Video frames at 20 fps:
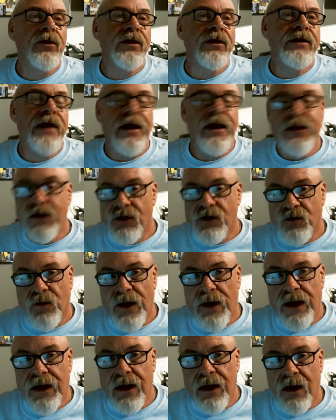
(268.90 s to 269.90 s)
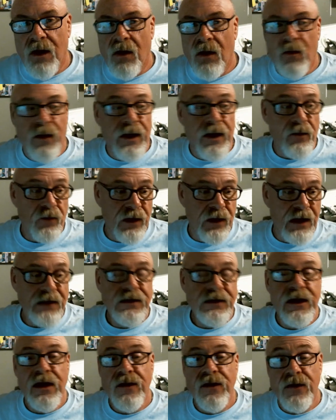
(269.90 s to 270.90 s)
to take this radio, and when I
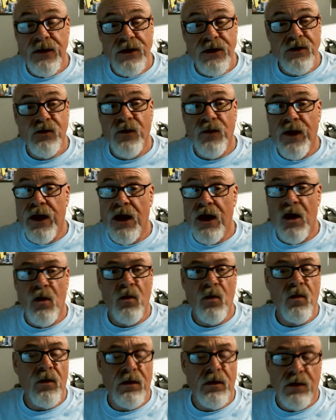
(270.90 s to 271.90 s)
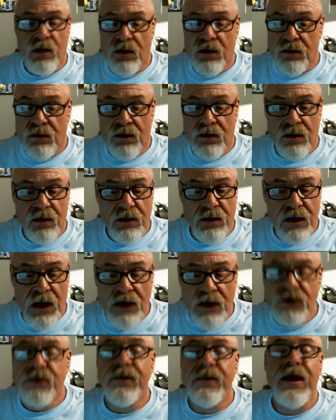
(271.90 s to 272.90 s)
tell you that this radio
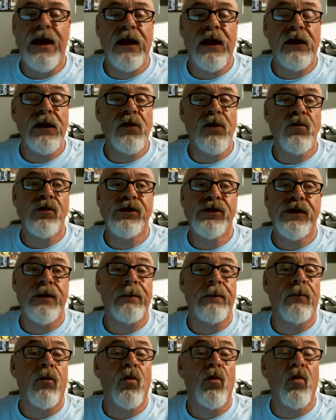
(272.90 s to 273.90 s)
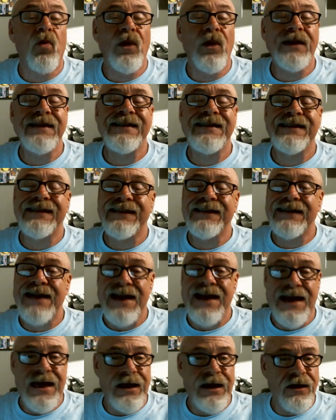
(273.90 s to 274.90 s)
cosmetically was in
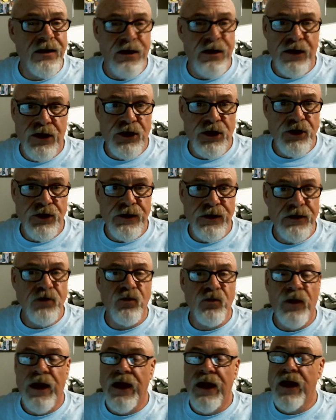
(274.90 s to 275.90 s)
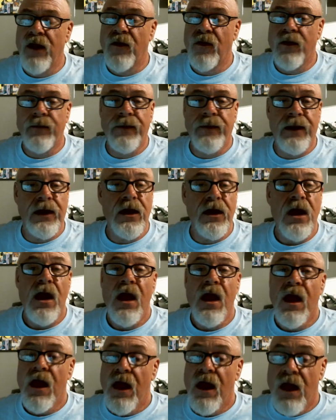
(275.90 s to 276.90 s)
pristine condition, this radio had been
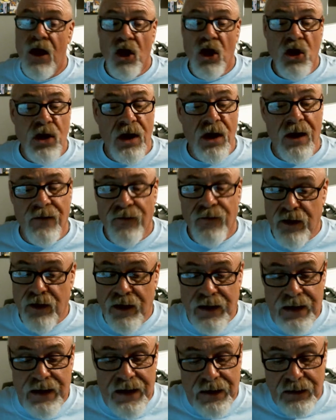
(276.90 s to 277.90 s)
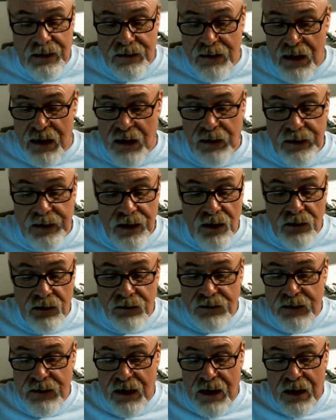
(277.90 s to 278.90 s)
covered and had a dolly
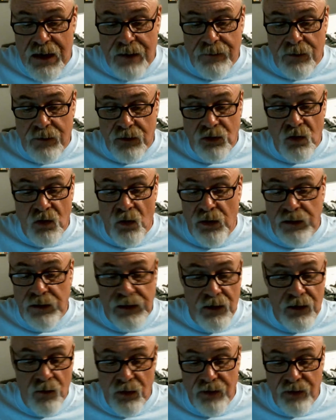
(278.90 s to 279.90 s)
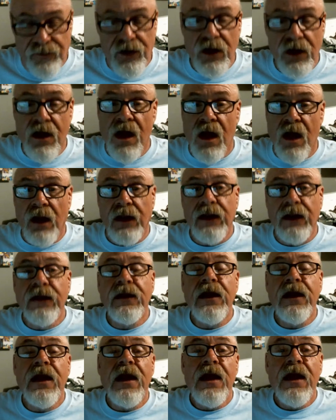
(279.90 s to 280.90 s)
on top, or doily, whatever you call it.
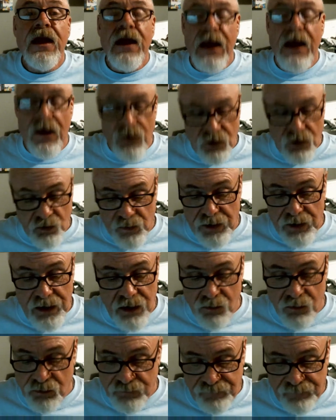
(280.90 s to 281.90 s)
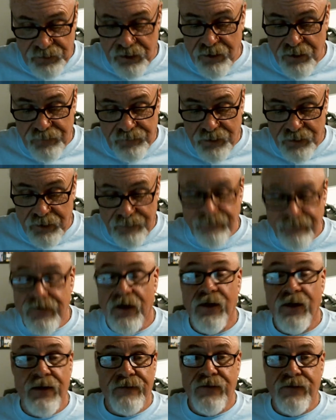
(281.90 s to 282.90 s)
And this radio was very, very,
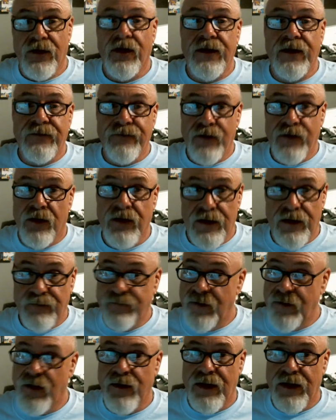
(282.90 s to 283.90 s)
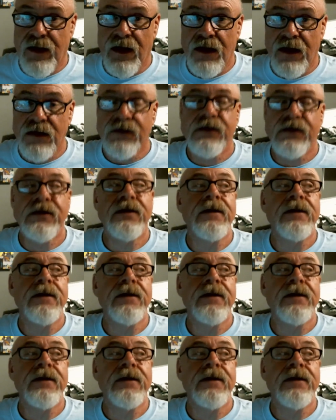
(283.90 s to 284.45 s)
very, very, very, very nice.